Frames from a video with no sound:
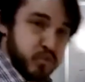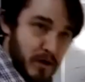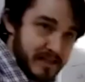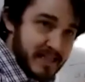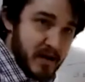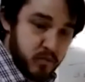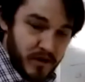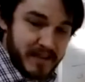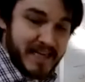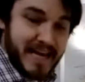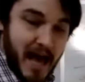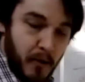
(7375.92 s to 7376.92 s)
really,
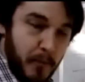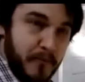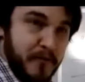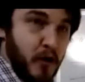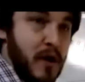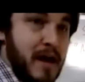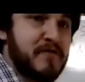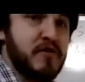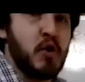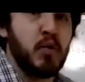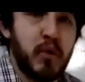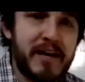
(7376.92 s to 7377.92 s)
really helpful if
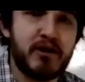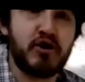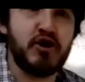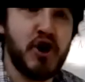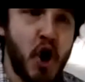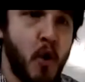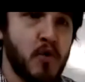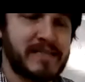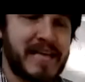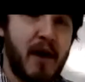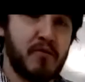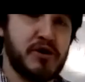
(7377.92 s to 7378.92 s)
your reader knows
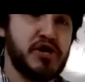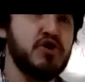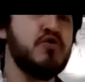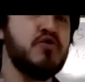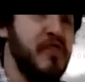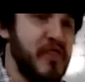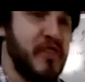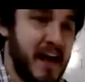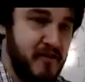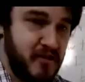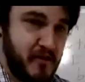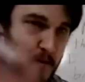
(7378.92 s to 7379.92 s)
how you
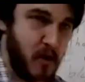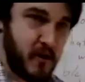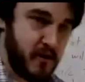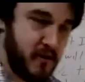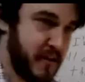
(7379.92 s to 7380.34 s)
think the parts